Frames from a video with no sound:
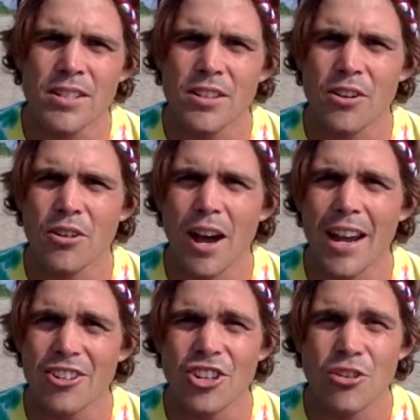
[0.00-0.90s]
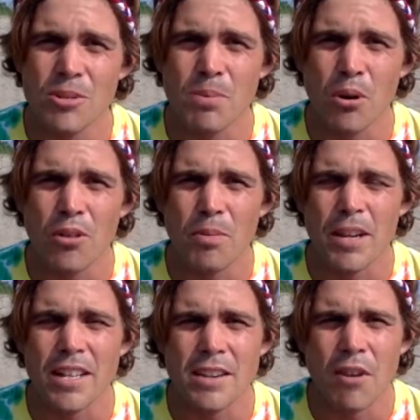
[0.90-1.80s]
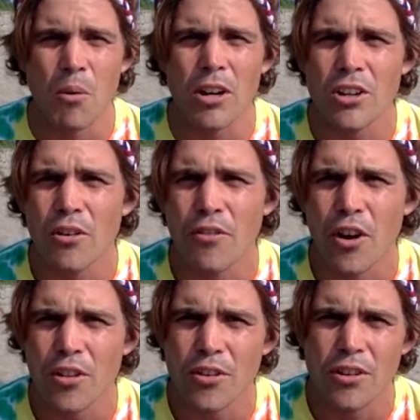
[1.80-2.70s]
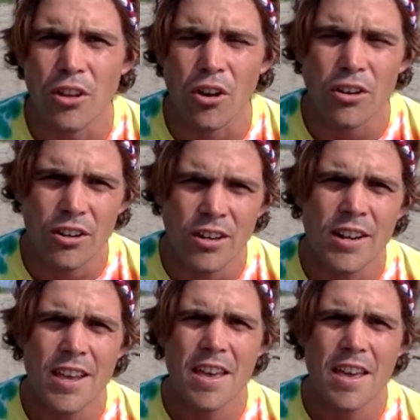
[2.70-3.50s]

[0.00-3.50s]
So I actually use both because if I want to go farther and longer,